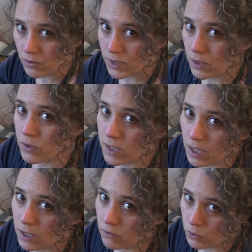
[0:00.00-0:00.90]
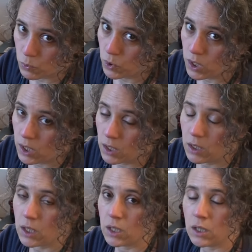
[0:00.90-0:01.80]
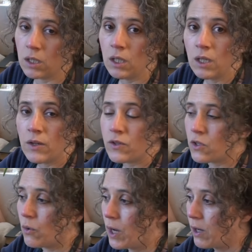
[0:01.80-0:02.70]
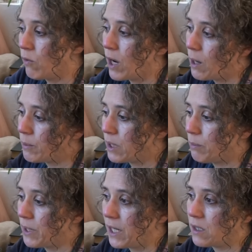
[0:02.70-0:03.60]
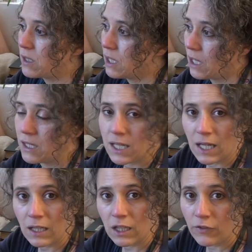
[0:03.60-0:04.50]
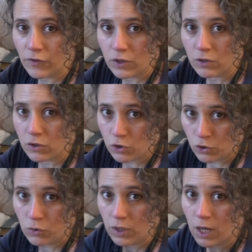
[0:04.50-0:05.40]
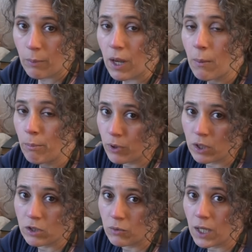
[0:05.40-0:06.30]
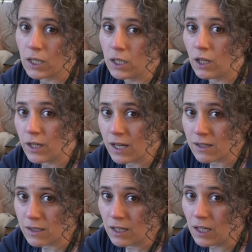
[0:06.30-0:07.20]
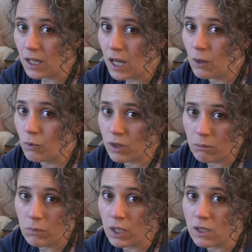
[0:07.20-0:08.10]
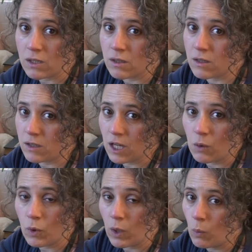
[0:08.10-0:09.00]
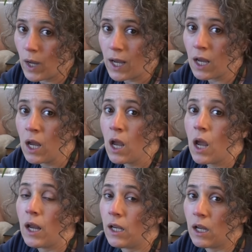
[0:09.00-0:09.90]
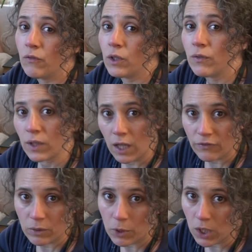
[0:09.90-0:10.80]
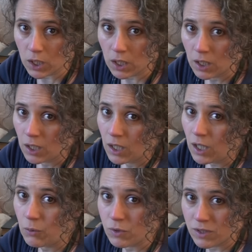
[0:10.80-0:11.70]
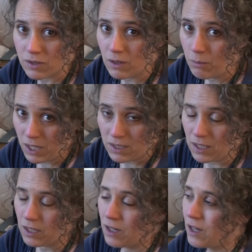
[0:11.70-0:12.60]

I was outside, I was working in the garden. So I grabbed a plantain leaf and chewed it up and put it directly on that sting. And within minutes, the sting went away and never even left a mark. It was amazing.